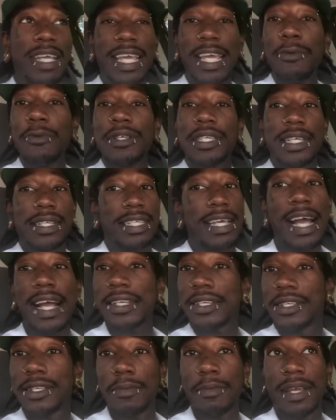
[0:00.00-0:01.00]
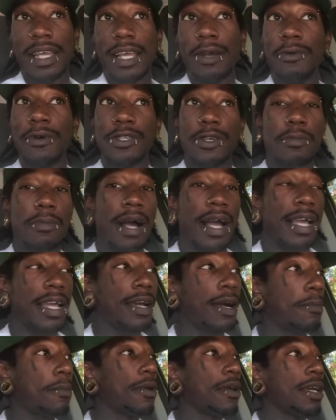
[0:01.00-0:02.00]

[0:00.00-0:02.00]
He was attached to me. He was on my hip.